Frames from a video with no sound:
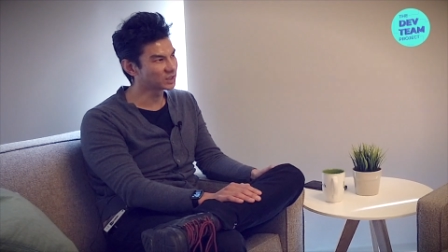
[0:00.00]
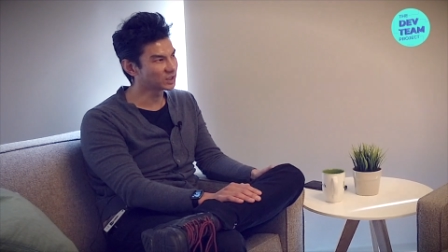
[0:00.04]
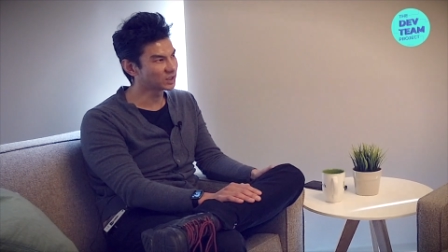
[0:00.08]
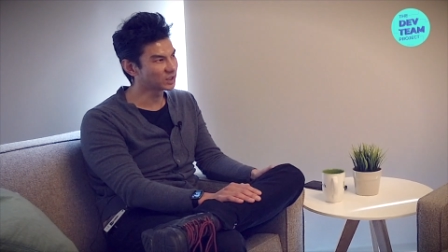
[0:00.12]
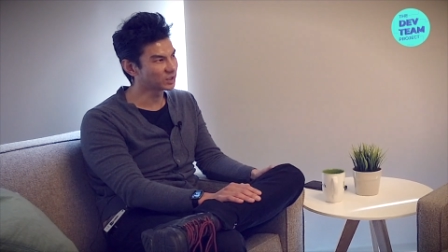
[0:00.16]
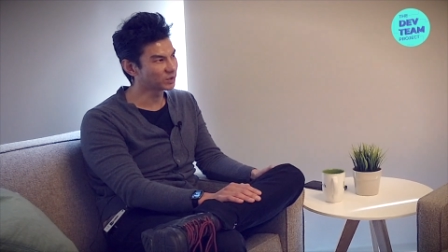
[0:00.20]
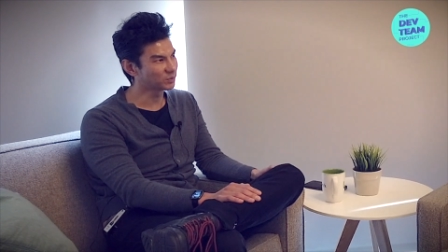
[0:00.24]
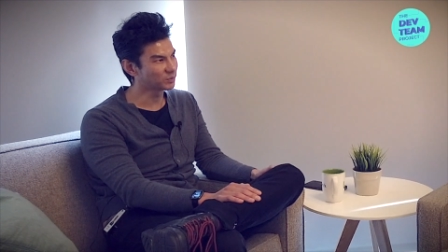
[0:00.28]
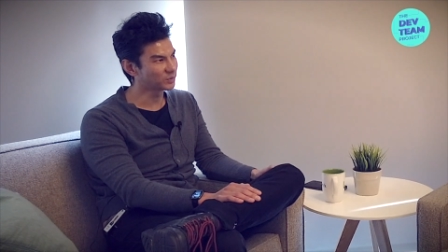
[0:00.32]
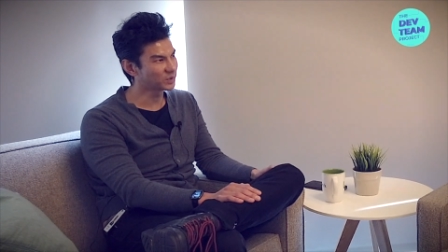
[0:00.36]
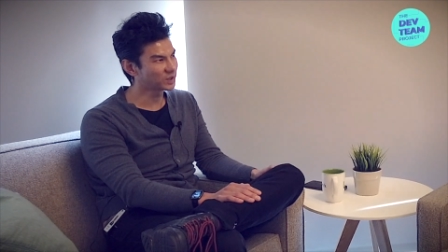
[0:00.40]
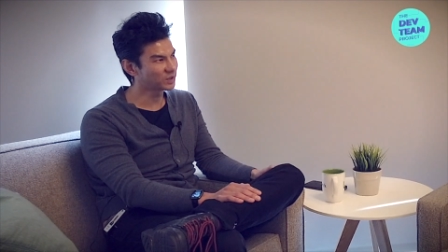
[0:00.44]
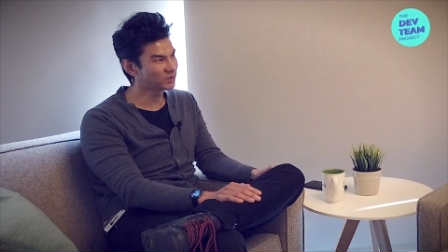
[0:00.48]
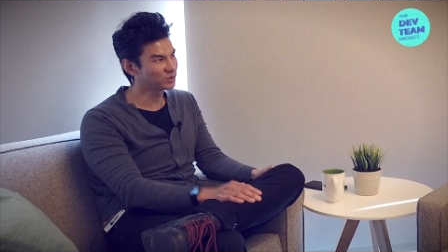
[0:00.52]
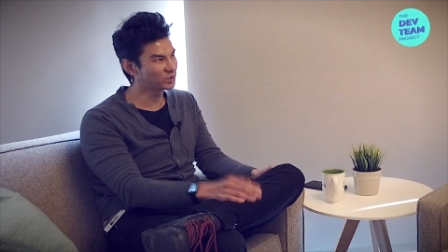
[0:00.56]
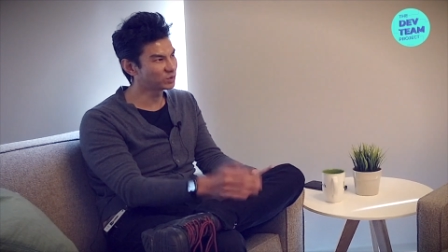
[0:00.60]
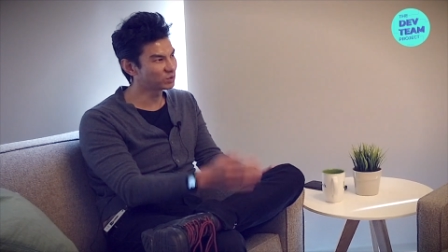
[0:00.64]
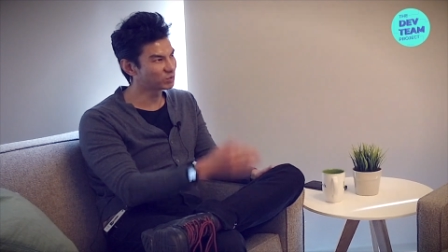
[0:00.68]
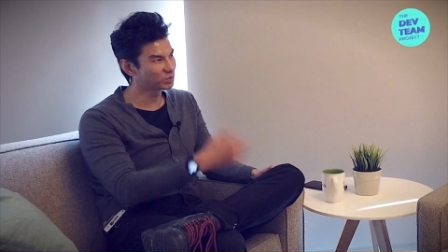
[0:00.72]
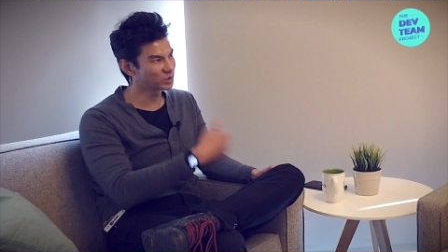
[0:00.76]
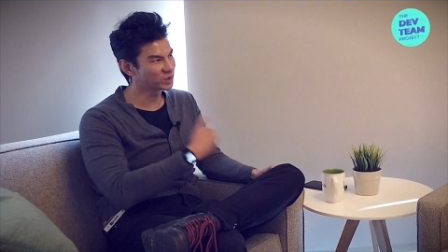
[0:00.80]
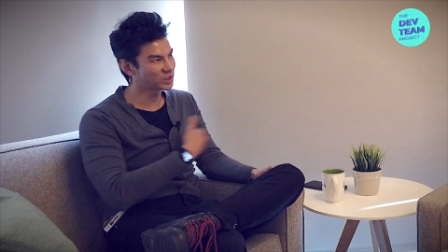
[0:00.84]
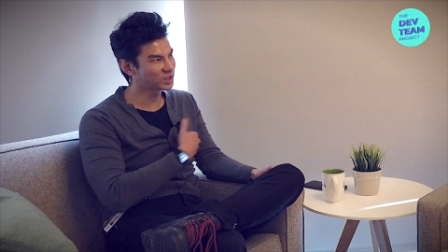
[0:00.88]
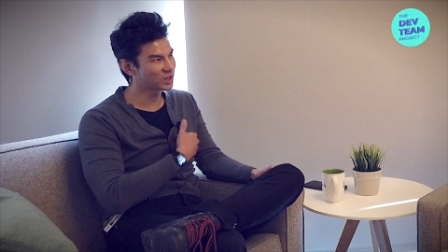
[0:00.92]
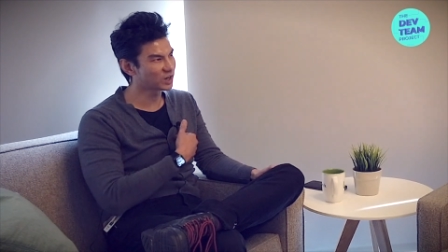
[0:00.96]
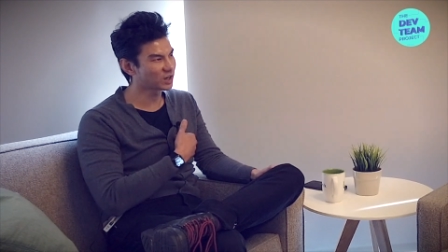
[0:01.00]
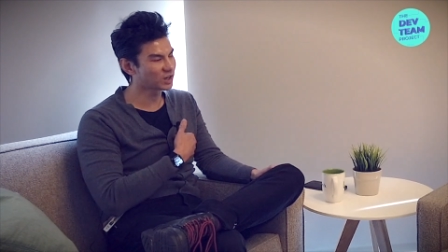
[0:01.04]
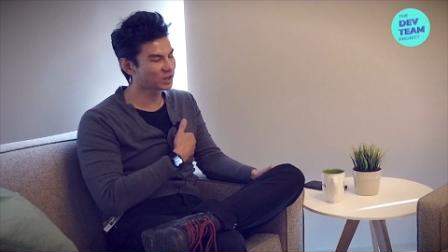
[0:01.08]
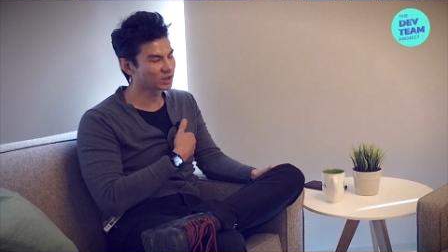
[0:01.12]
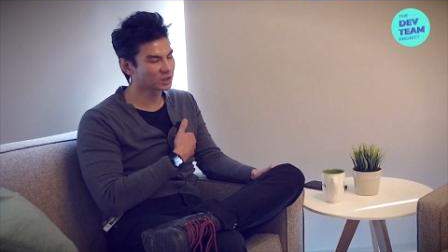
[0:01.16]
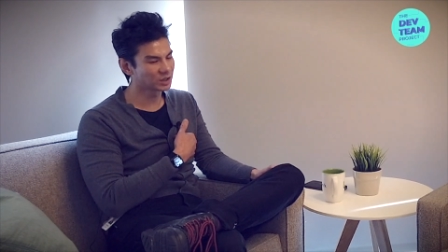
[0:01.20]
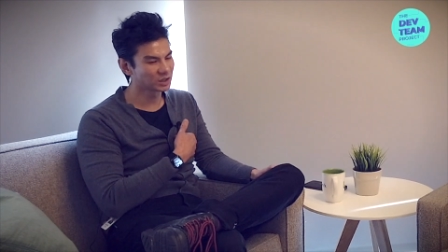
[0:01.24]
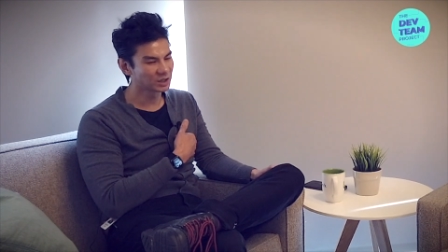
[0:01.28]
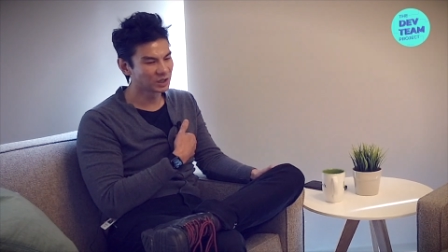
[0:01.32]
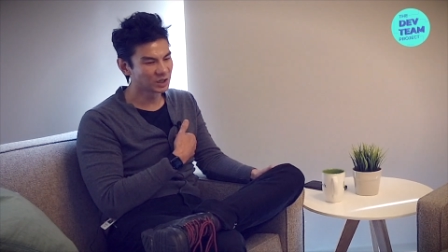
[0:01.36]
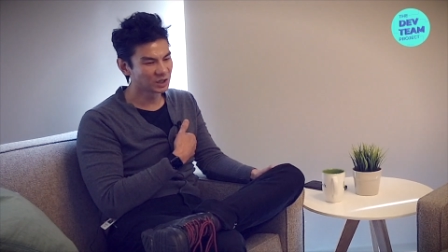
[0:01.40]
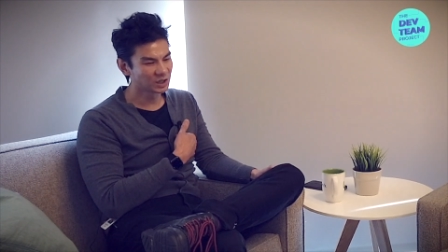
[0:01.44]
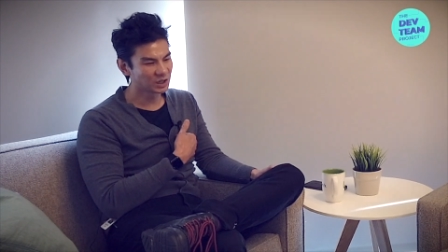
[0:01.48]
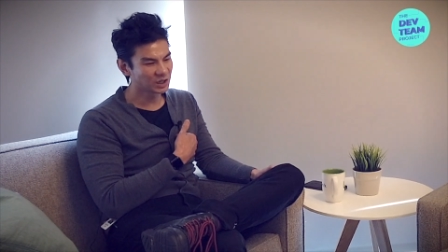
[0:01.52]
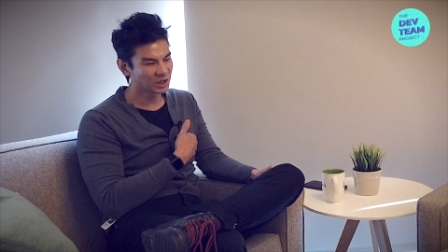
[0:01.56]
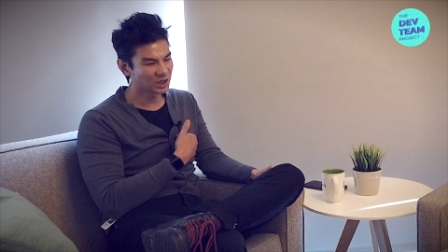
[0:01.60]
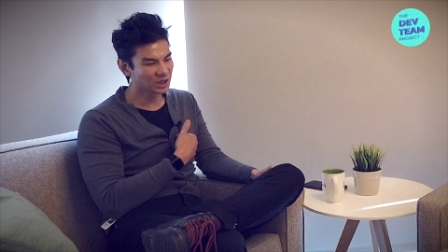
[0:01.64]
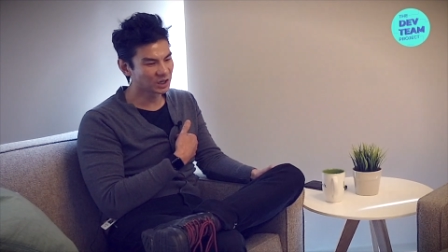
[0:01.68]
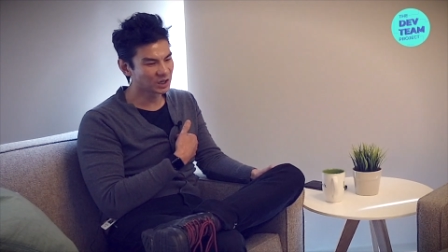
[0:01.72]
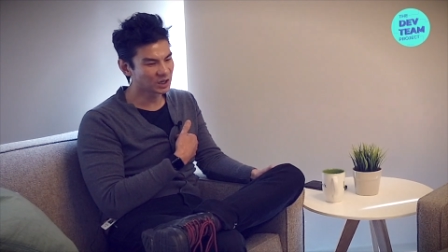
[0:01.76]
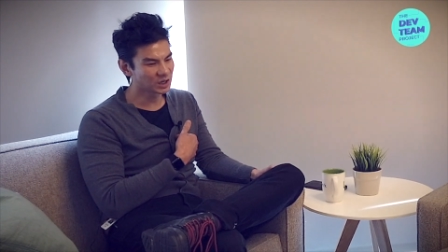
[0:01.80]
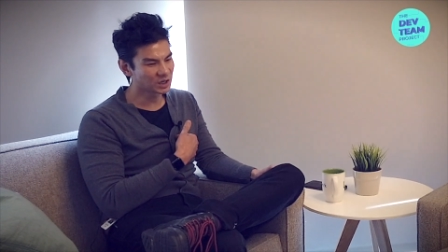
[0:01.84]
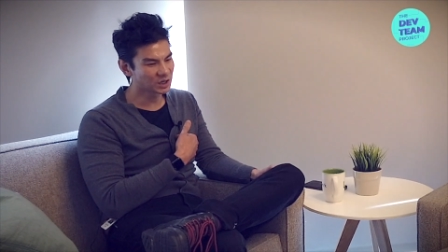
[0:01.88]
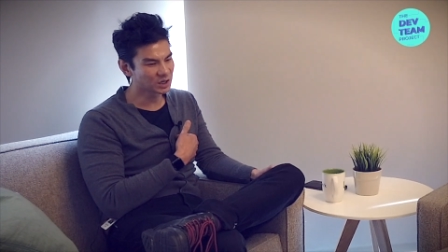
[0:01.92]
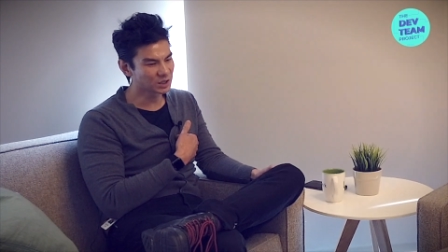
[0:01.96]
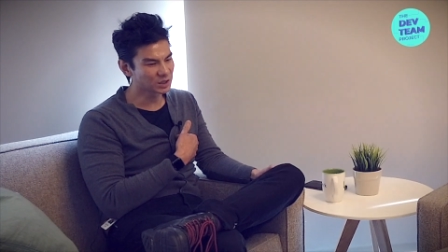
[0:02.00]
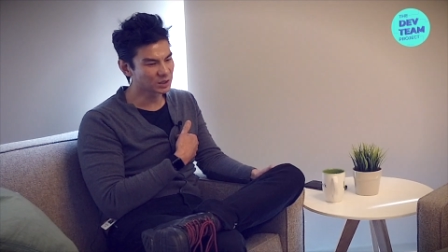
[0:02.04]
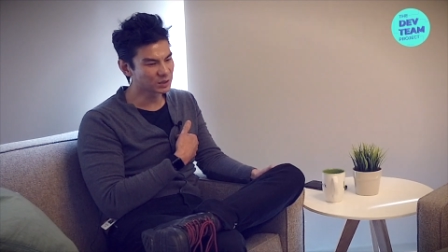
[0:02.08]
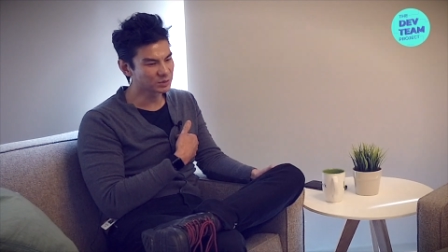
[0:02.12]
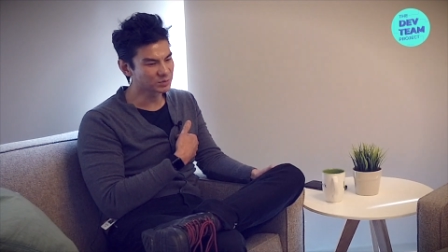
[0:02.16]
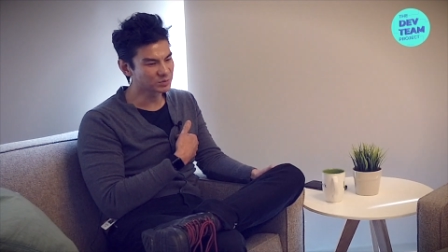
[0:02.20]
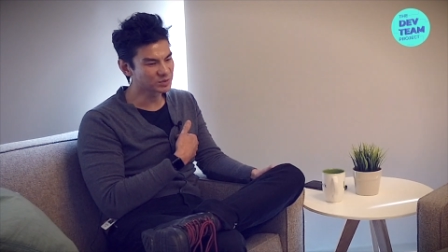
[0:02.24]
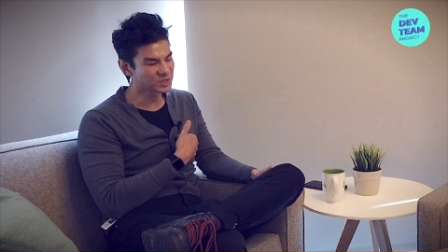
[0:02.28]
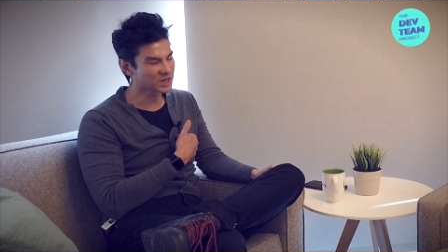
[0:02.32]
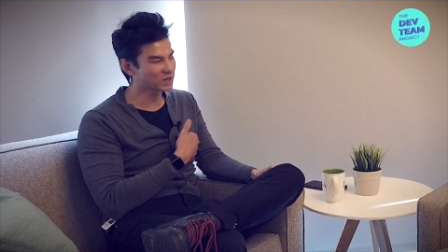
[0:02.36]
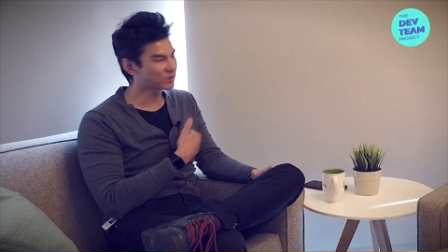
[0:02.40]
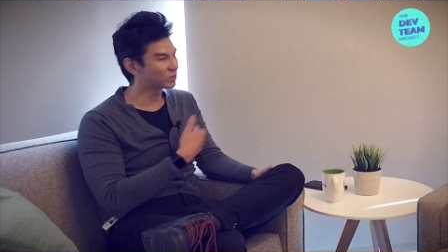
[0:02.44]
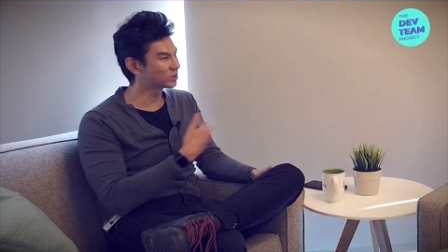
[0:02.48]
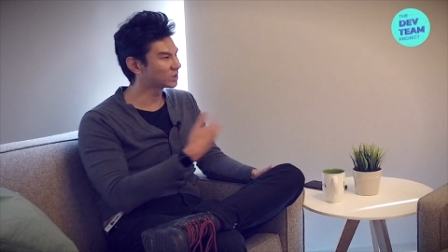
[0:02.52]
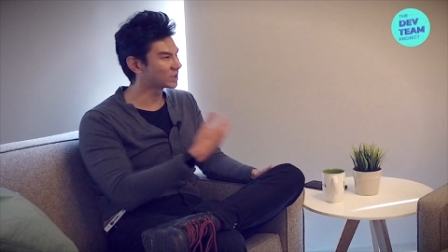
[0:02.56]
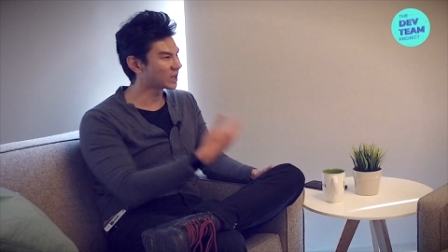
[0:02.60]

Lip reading: Mm-hmm. If you read our site